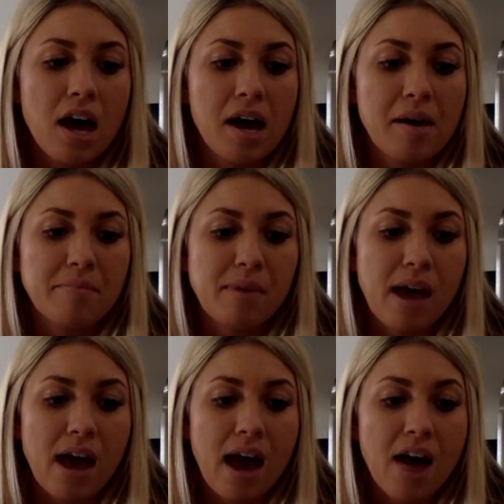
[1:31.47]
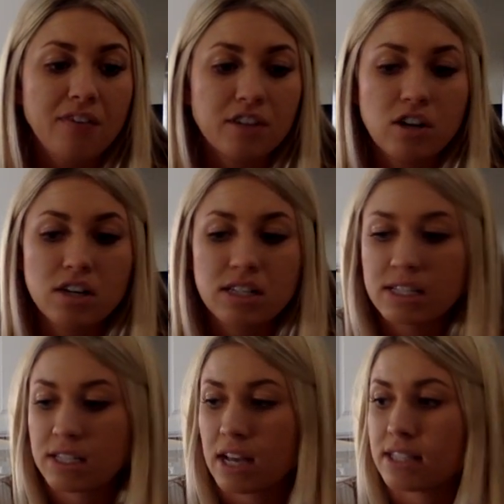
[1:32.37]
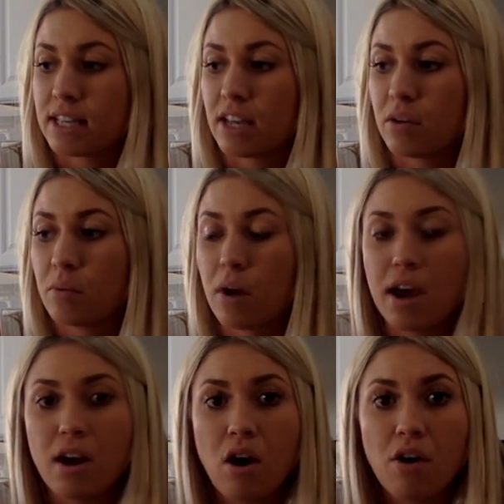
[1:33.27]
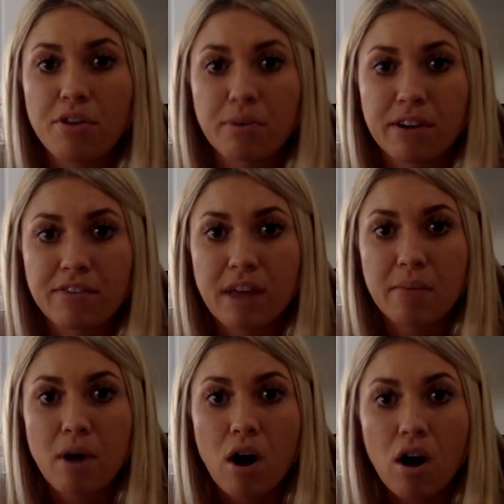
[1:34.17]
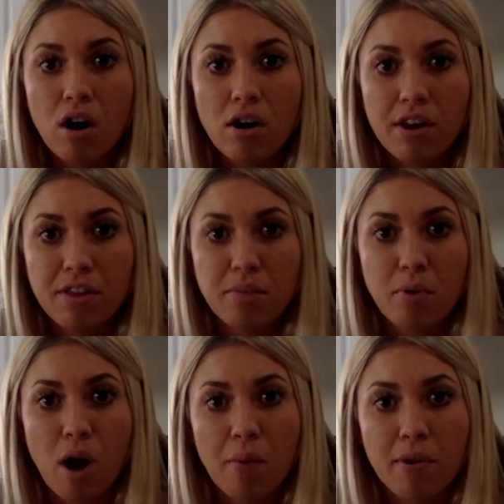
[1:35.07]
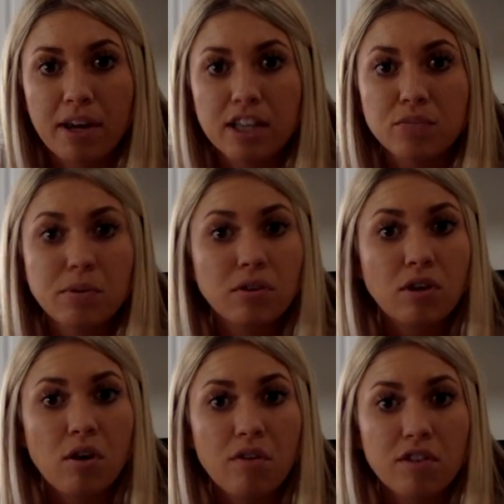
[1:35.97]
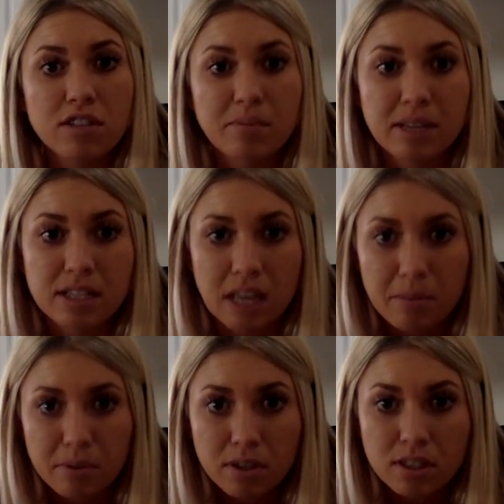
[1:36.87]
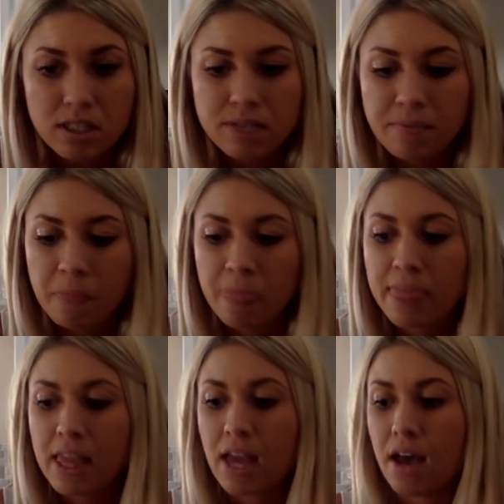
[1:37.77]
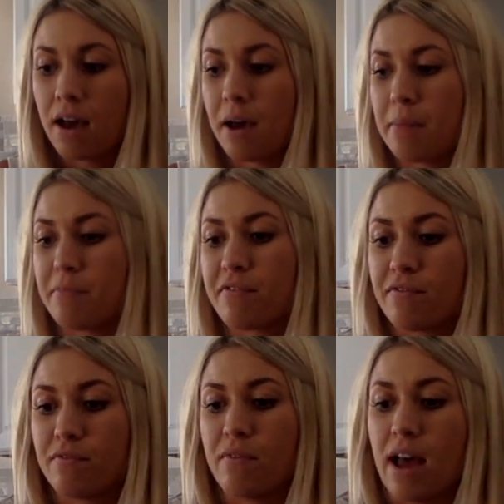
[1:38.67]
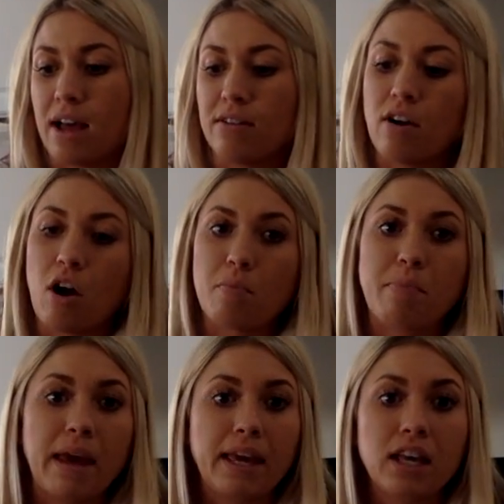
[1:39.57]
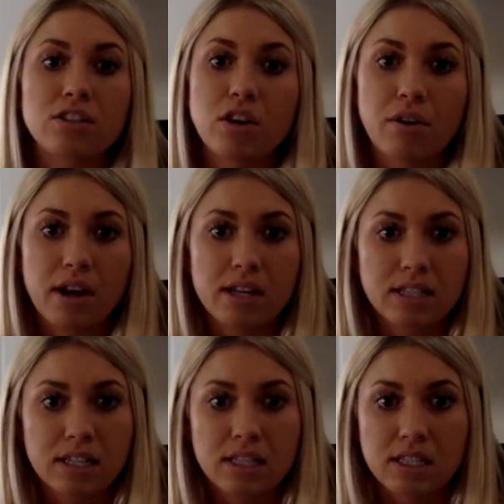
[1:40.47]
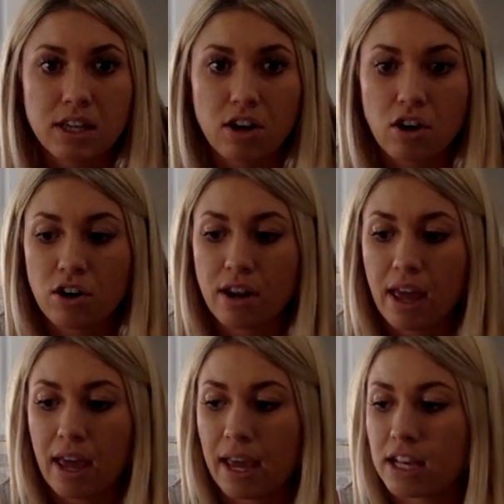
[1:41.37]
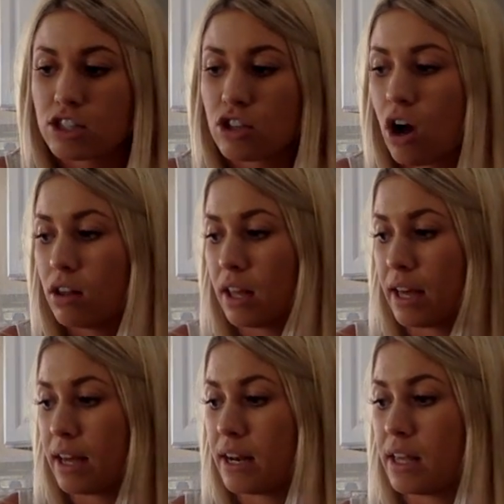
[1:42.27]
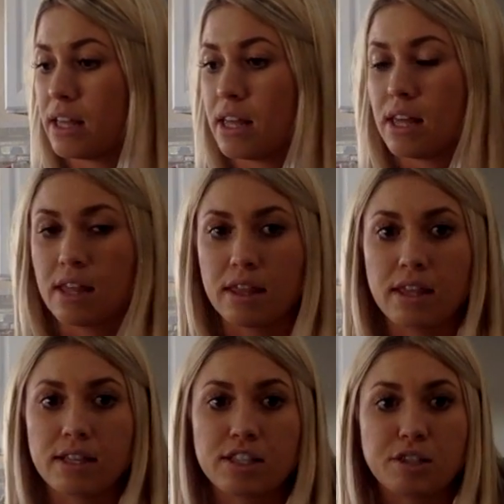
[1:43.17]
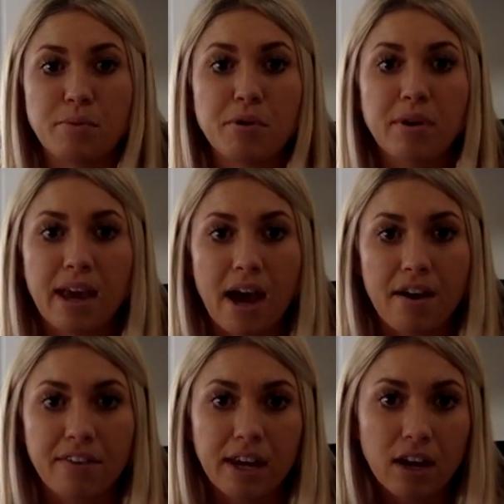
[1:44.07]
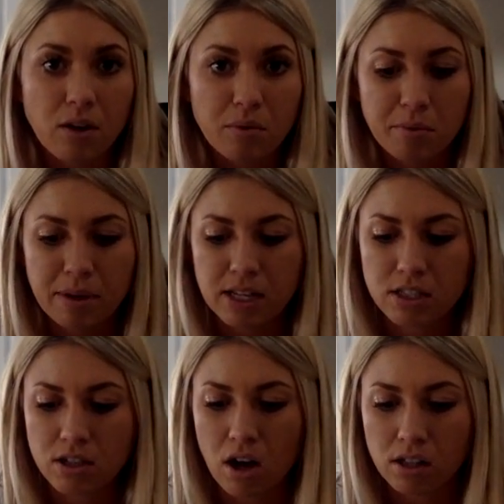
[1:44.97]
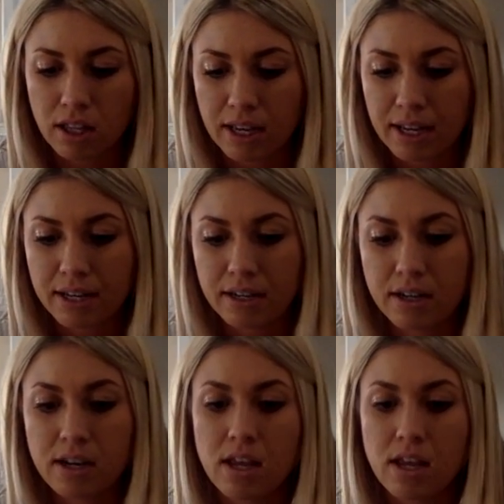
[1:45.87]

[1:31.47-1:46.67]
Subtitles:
After discussing what all 3 of them are and their properties, we'll go over some examples. Our baking soda is considered a solid. This spoon I have here would be a solid.